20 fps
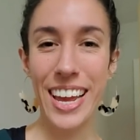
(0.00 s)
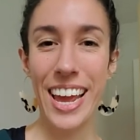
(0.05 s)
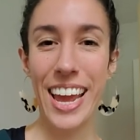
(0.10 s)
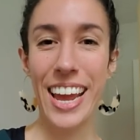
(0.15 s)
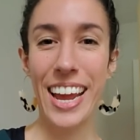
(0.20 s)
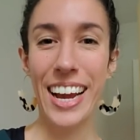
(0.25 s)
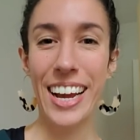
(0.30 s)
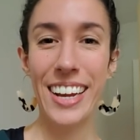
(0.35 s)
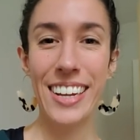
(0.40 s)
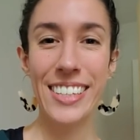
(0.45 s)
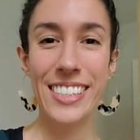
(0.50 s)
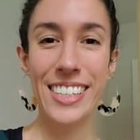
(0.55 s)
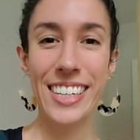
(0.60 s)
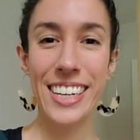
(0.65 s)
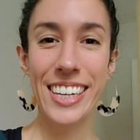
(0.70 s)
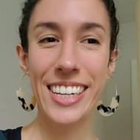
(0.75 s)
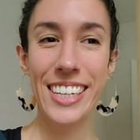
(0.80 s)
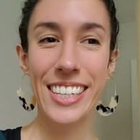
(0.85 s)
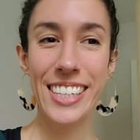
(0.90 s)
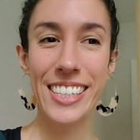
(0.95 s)
and
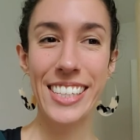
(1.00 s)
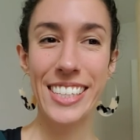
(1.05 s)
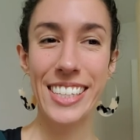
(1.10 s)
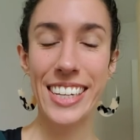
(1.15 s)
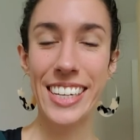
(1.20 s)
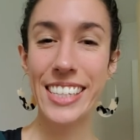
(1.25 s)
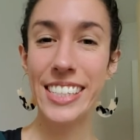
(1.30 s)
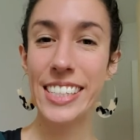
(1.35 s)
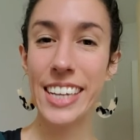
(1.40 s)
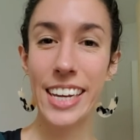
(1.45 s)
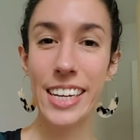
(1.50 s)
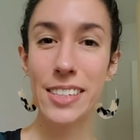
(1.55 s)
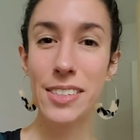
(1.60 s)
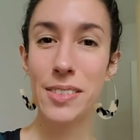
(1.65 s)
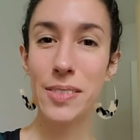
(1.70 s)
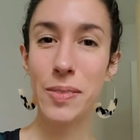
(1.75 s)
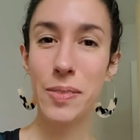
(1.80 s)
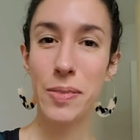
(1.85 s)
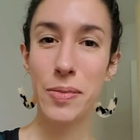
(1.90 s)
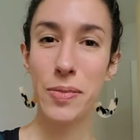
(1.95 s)
it it
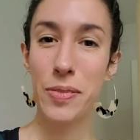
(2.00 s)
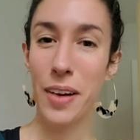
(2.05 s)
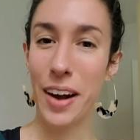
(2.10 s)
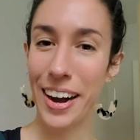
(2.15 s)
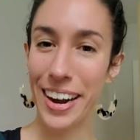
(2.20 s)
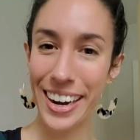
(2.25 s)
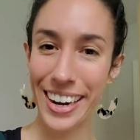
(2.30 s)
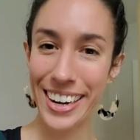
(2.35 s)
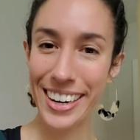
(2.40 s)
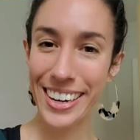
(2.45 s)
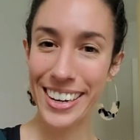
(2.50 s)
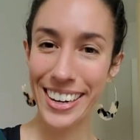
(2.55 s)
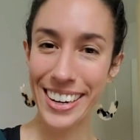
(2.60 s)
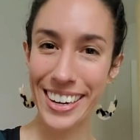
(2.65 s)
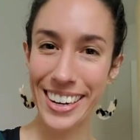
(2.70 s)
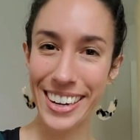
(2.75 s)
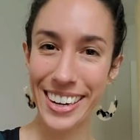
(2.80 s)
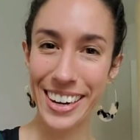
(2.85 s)
tastes fine,